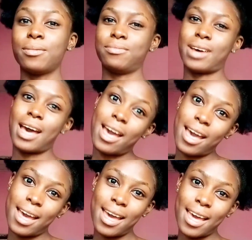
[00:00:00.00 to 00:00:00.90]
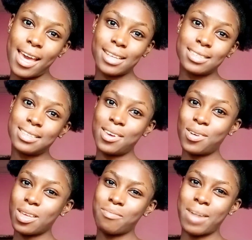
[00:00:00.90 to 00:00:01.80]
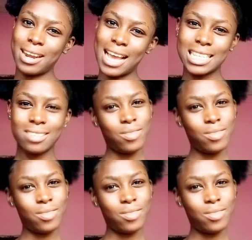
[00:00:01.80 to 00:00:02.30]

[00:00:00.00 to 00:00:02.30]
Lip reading: Bye. See you in my next